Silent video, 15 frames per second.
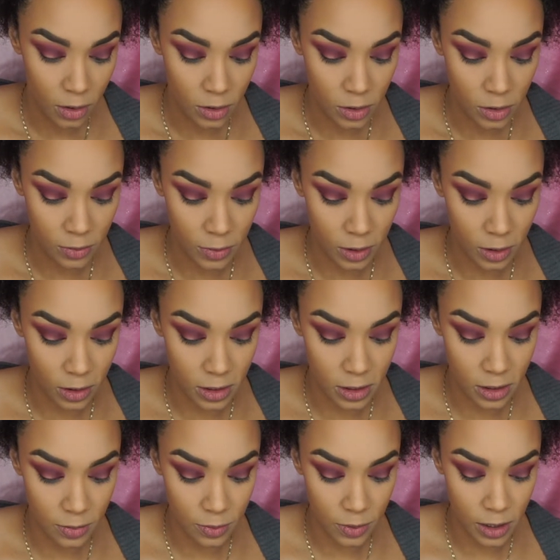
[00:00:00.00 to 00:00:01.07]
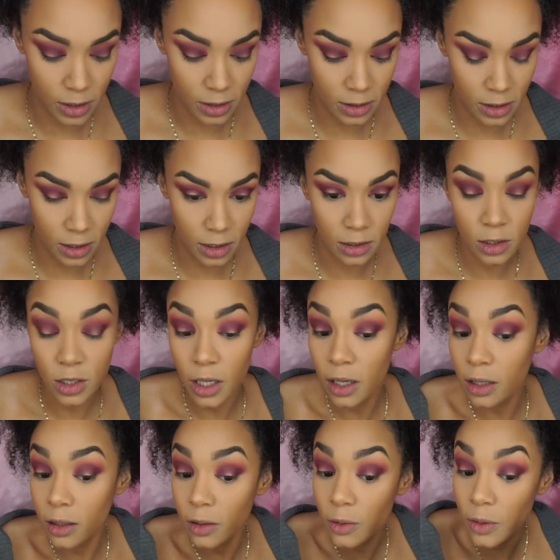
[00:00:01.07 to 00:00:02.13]
So I'm going to dip right into that
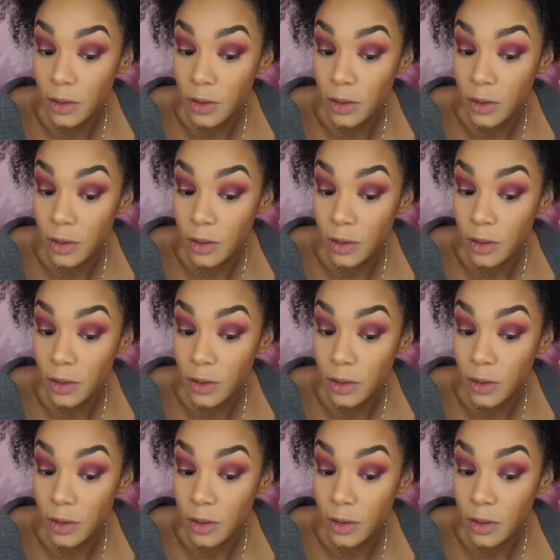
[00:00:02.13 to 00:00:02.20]
shadow